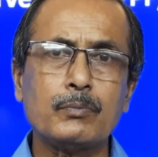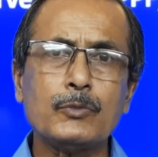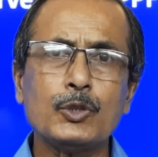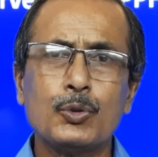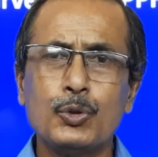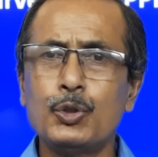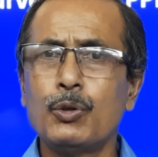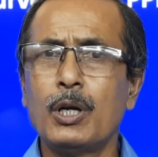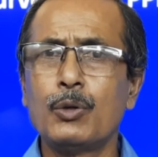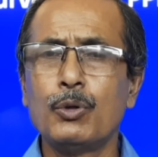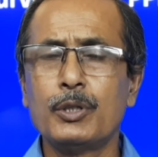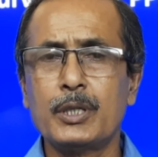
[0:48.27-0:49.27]
Good
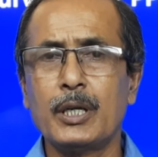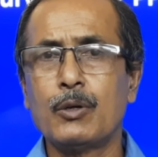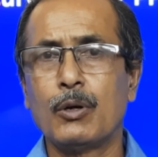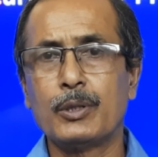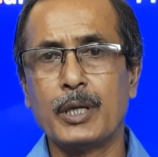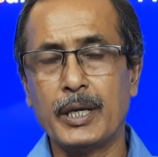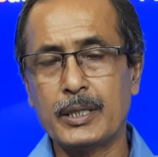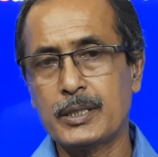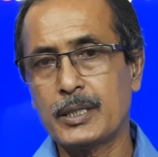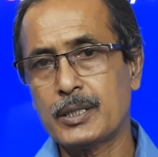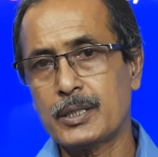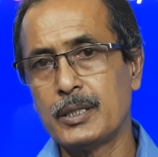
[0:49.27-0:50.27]
one will take on the
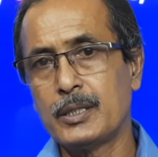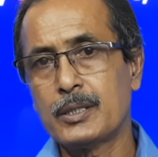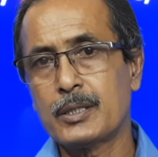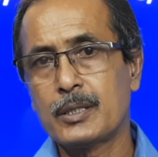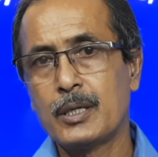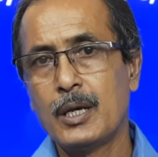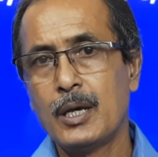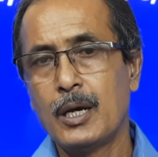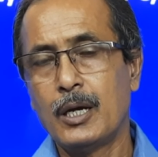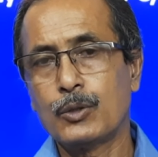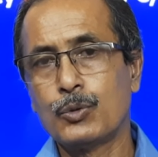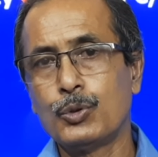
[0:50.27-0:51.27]
x-axis
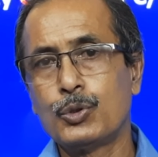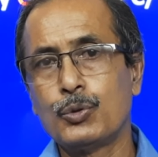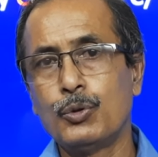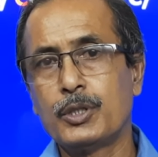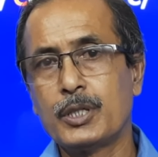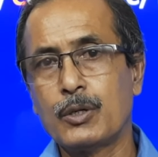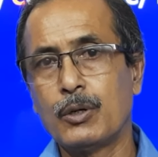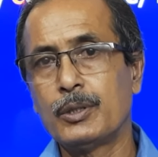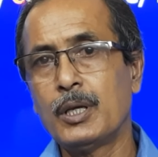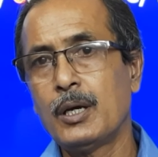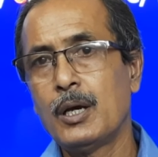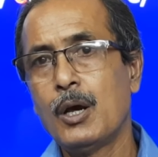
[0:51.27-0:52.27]
and good two will take
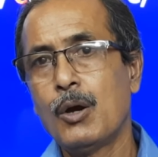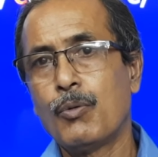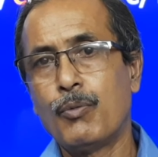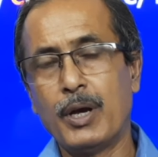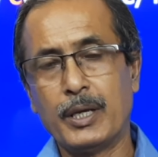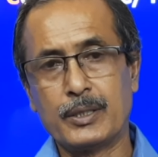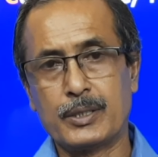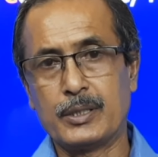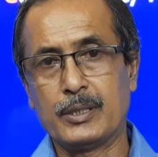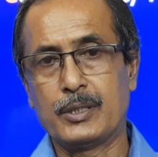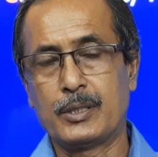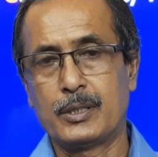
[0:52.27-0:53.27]
on the
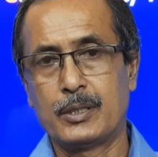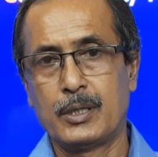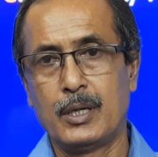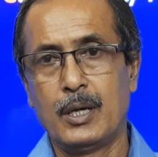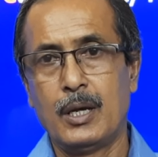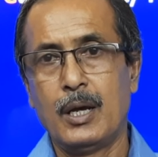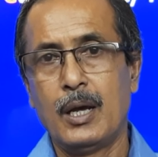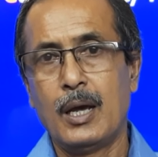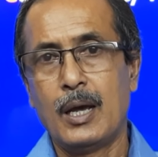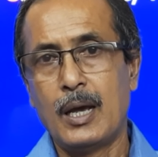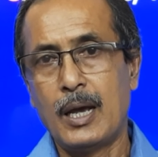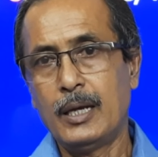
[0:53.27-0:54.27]
y-axis.
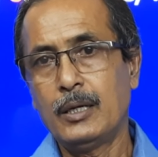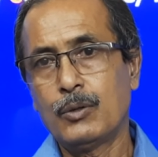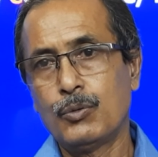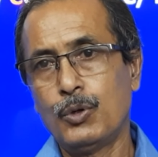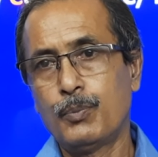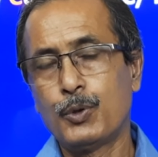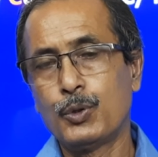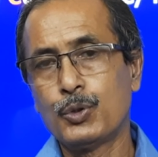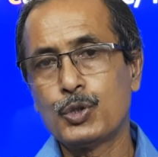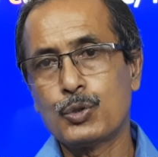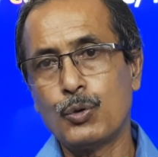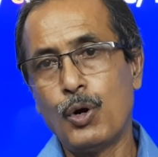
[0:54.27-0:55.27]
And we will
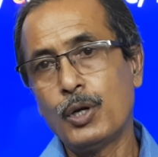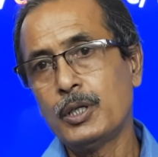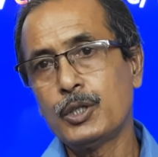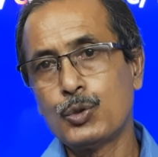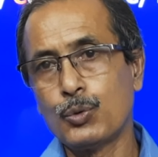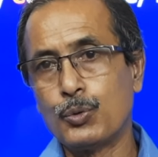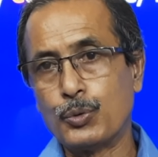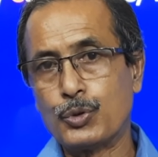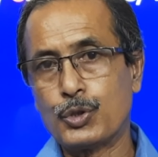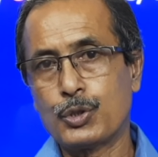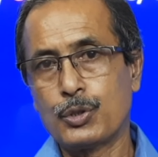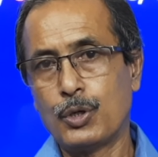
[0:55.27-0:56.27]
produce only two
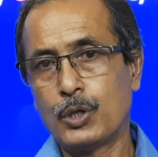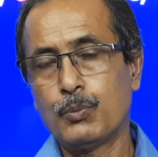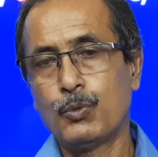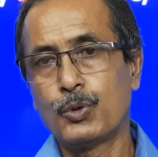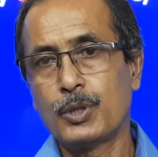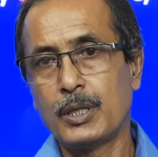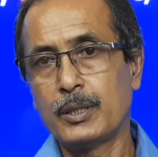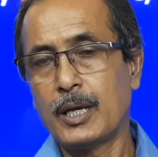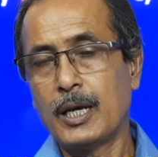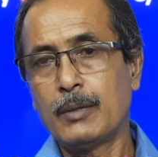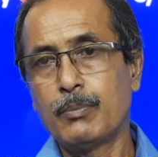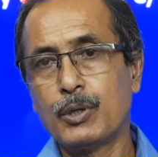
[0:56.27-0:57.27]
goods, not more than
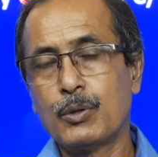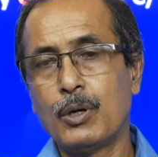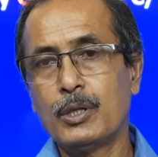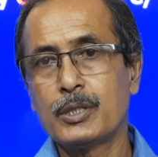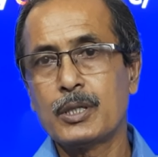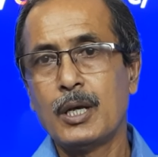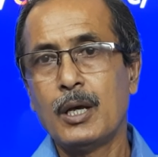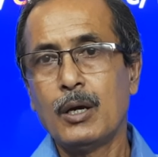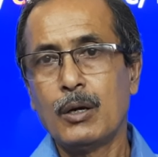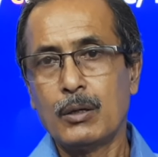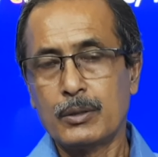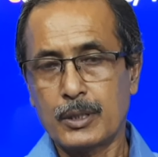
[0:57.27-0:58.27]
that, because
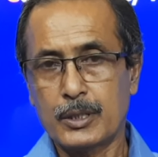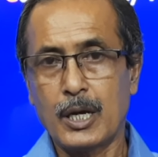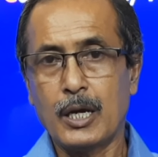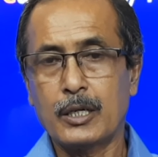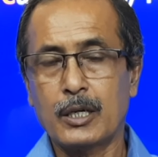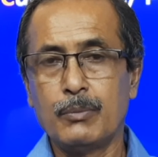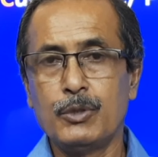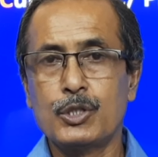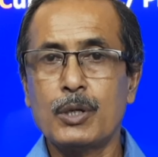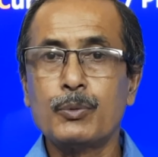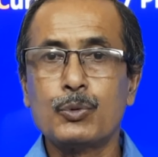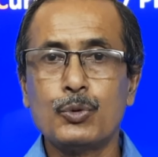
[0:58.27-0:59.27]
the diagram
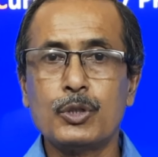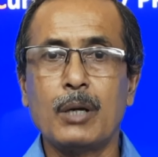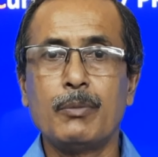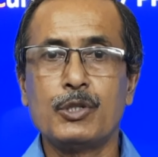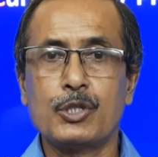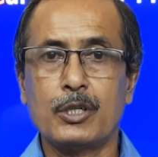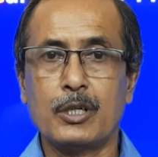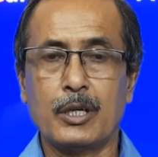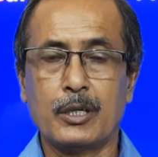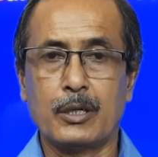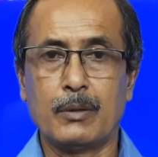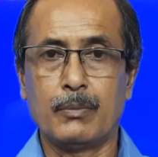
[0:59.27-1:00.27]
is of two-dimension
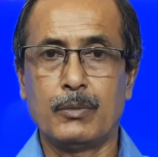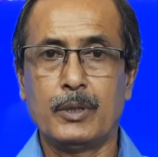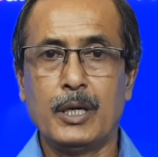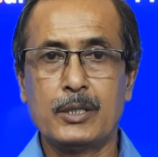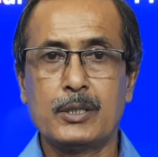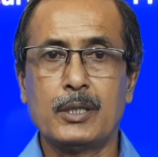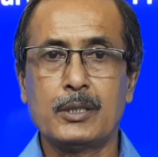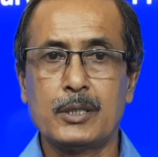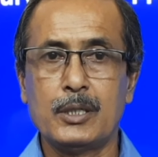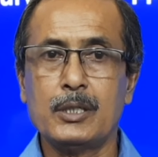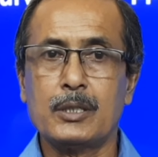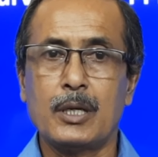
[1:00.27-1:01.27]
diagram,
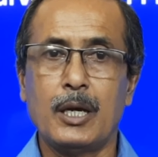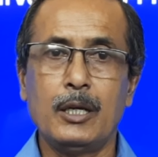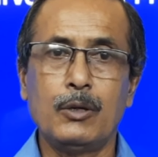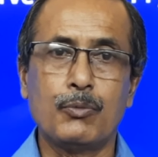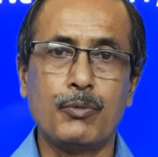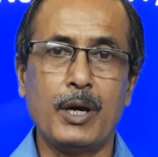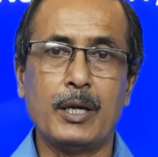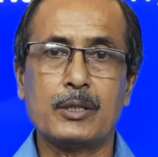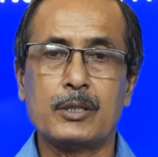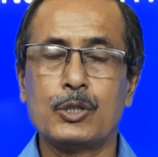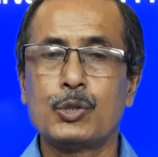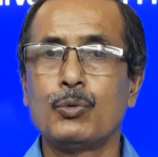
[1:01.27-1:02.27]
x-axis and
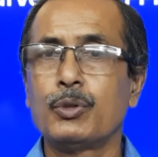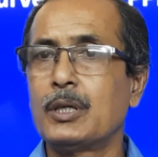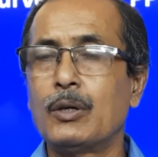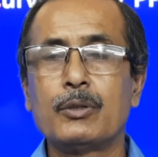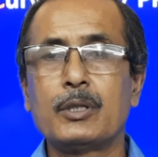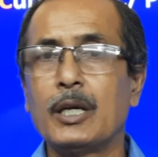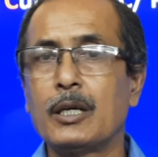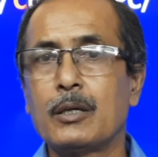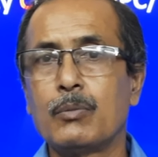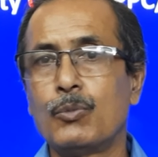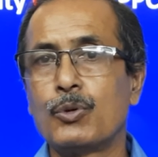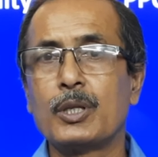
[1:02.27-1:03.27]
y-axis. So we cannot
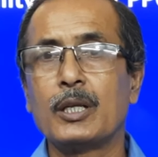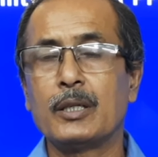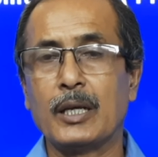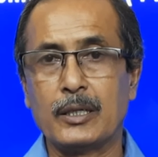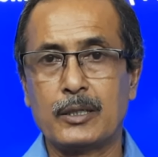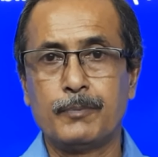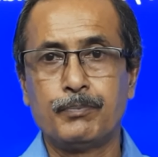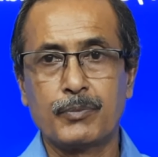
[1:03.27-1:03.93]
take more than that.